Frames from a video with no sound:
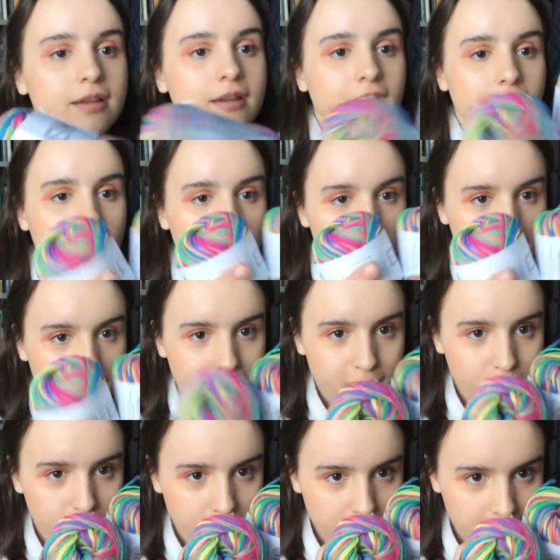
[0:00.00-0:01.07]
I got
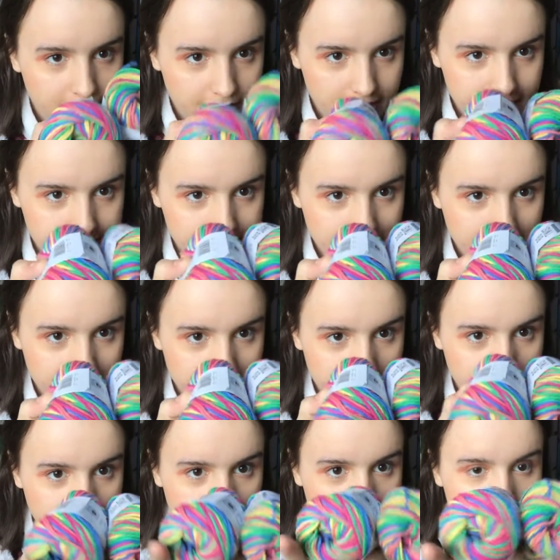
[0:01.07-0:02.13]
4 of these, and
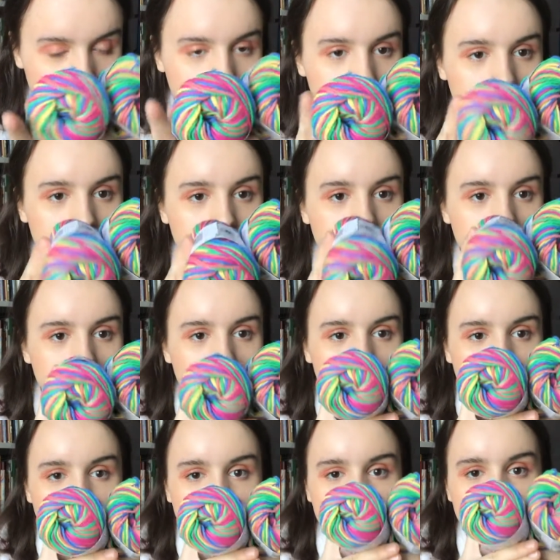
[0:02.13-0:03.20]
the color
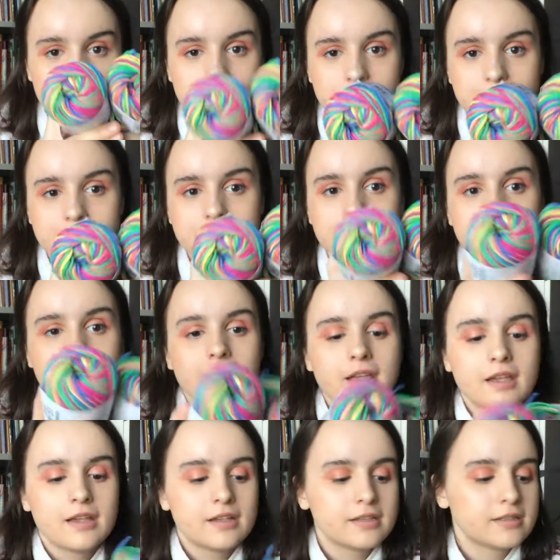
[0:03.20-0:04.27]
palette is just
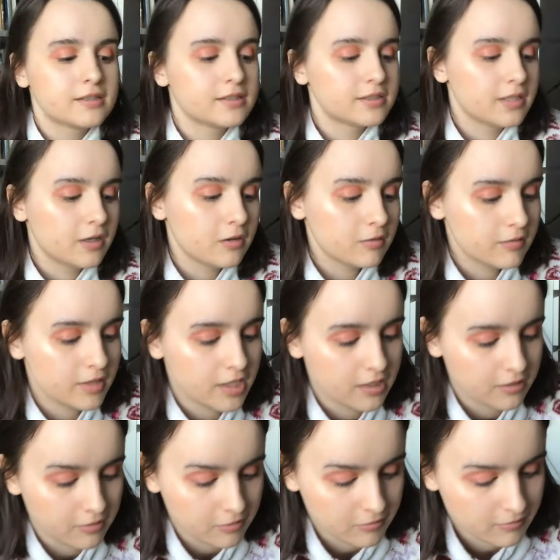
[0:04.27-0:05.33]
so
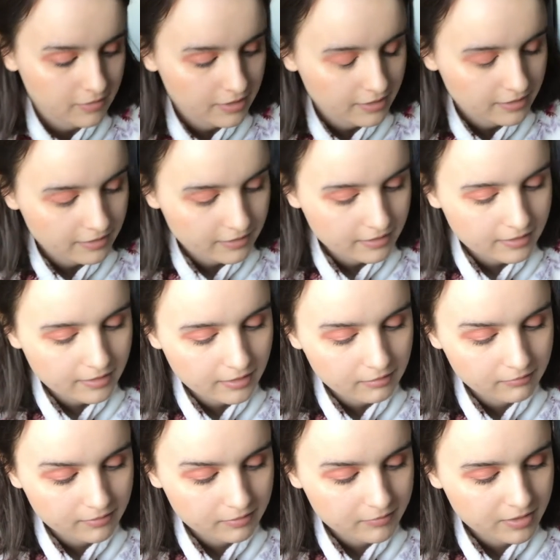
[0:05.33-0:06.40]
cute. I
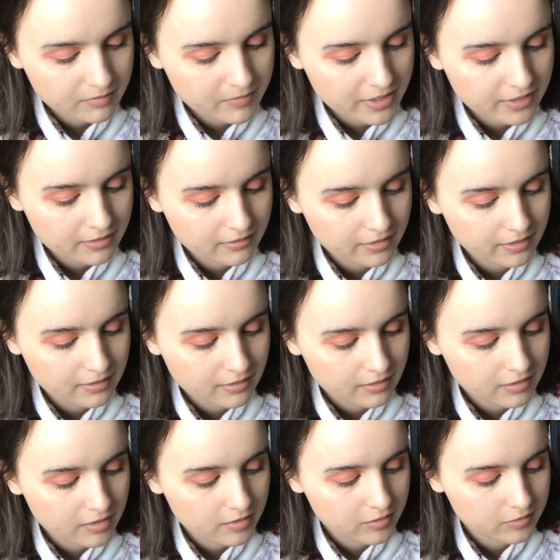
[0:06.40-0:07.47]
really want to make like a
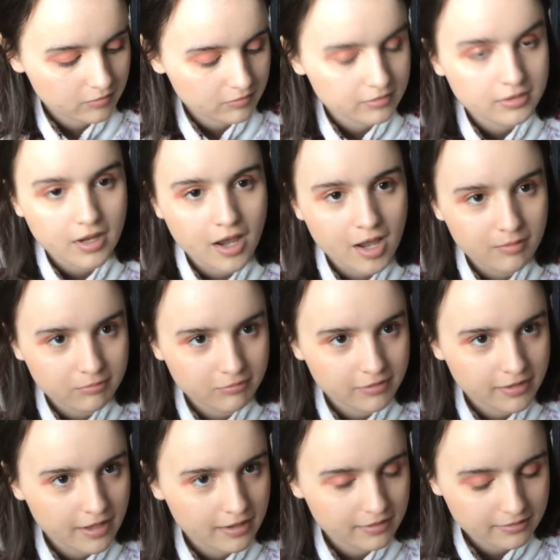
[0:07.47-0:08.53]
cute top with
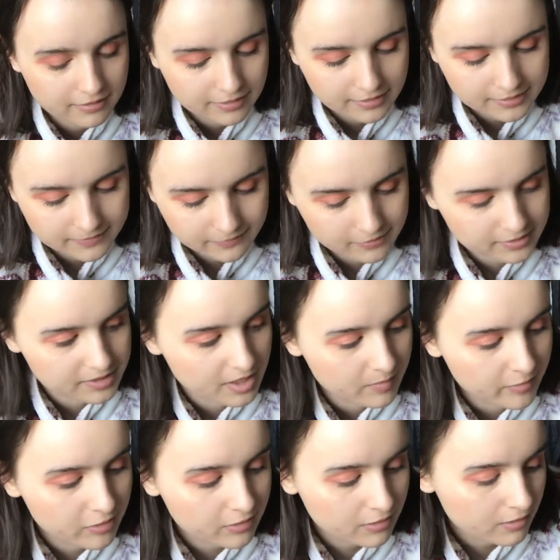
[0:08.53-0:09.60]
these for
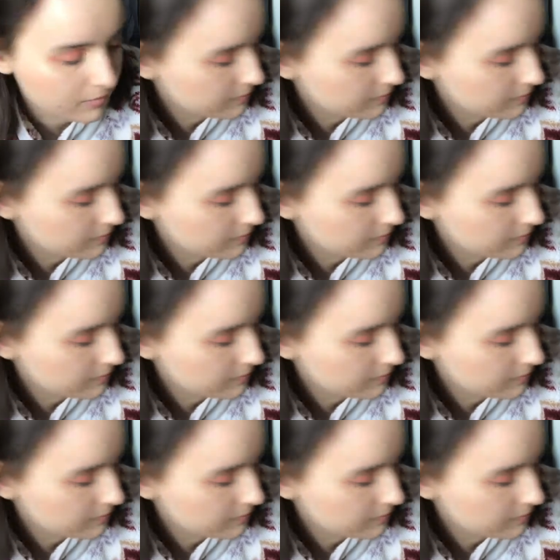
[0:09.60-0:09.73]
summer.